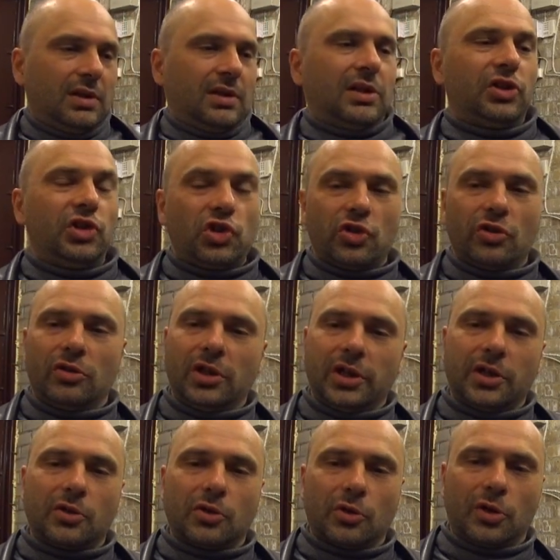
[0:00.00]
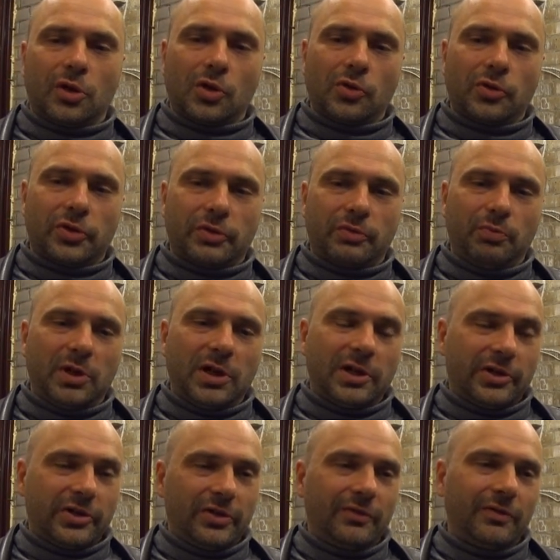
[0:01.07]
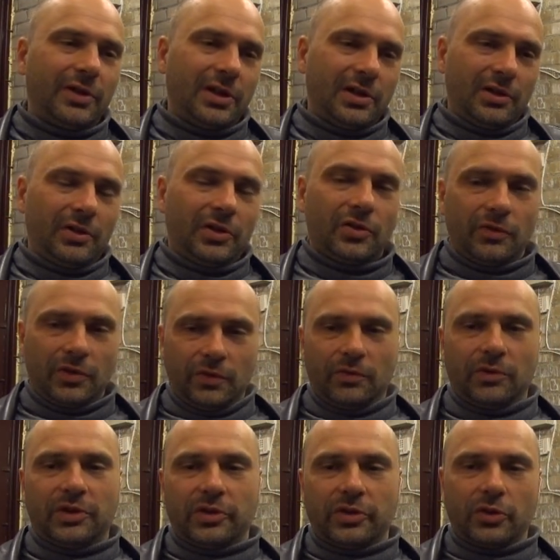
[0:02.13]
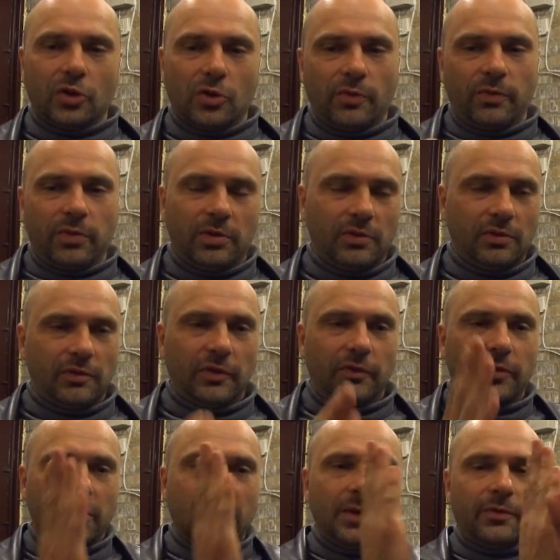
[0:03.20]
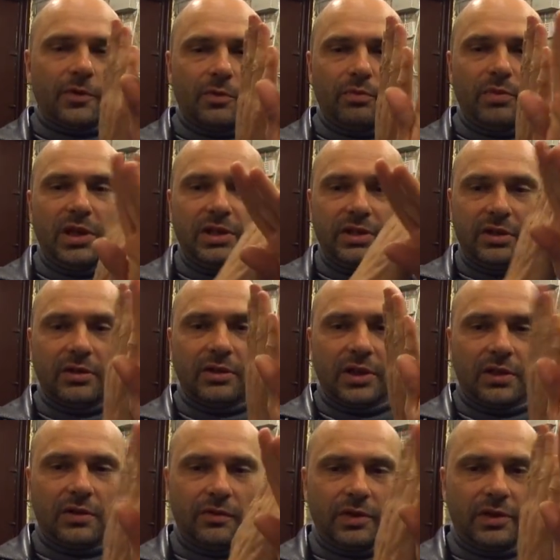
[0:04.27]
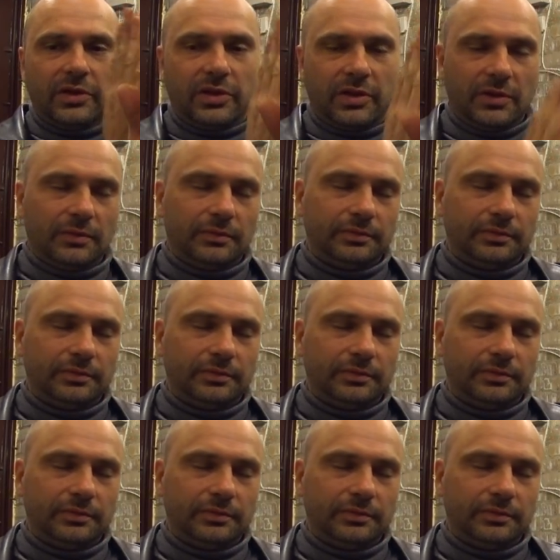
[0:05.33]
additional like cross bars in there, so it would stop the frame from bending like this.